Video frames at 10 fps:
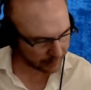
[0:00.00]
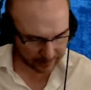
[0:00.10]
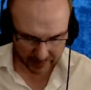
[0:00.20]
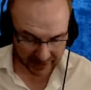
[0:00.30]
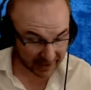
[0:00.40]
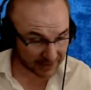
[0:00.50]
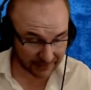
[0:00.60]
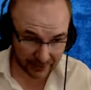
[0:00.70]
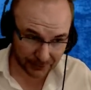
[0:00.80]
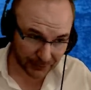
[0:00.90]
please
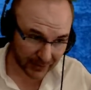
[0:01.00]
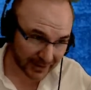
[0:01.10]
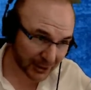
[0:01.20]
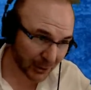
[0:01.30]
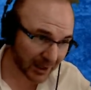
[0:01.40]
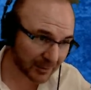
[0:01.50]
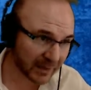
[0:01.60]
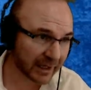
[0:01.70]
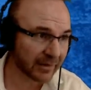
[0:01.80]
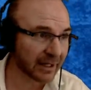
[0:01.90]
feel free to go on
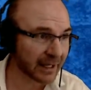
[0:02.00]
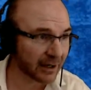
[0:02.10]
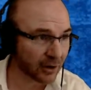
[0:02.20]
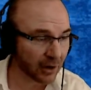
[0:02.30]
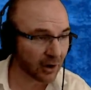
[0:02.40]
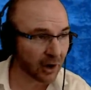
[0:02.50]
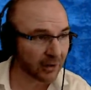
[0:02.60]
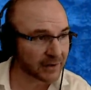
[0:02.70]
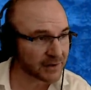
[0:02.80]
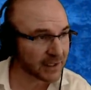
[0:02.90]
believing that all
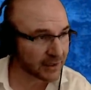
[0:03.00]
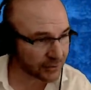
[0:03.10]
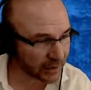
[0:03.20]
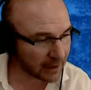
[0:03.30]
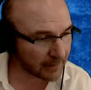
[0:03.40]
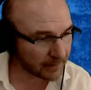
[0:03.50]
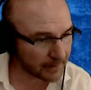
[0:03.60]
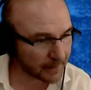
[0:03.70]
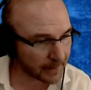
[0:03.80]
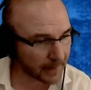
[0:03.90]
this is history.
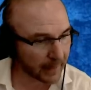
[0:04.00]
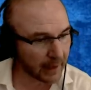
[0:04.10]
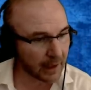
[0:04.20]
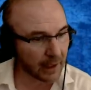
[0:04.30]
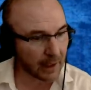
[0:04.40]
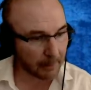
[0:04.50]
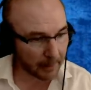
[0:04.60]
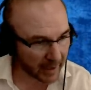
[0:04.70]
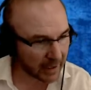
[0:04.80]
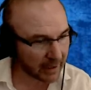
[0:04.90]

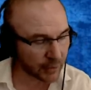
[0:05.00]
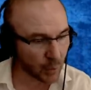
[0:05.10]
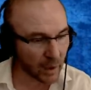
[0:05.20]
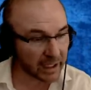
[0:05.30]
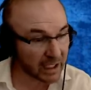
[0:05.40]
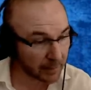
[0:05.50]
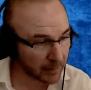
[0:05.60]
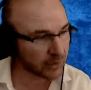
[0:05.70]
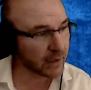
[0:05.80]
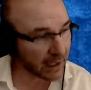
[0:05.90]
But if you want to
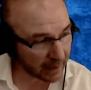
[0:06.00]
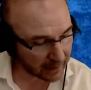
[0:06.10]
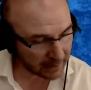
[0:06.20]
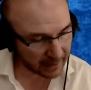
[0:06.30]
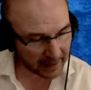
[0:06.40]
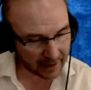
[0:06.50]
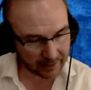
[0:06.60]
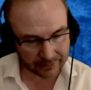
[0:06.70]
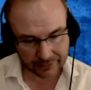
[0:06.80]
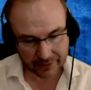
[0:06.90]
communicate and
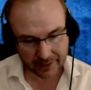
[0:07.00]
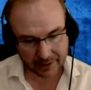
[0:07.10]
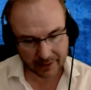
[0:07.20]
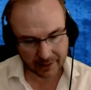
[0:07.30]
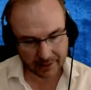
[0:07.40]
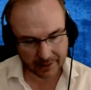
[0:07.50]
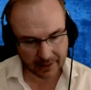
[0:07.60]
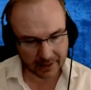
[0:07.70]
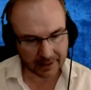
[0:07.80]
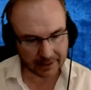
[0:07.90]
have
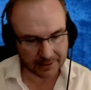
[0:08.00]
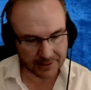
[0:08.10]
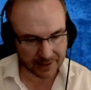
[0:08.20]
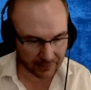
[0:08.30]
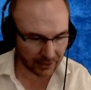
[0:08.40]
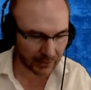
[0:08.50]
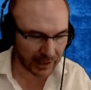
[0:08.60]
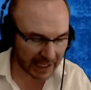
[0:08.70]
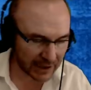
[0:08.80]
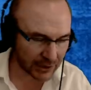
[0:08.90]
a civil
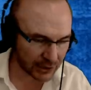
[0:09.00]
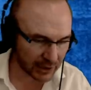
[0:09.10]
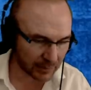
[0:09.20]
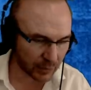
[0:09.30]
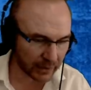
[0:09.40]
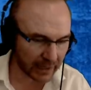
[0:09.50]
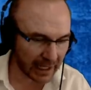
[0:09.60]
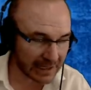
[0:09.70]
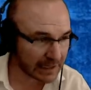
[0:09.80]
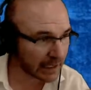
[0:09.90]
relationship with
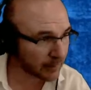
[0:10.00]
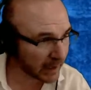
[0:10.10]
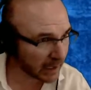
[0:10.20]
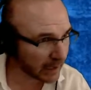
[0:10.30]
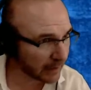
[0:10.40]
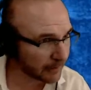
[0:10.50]
guys like me,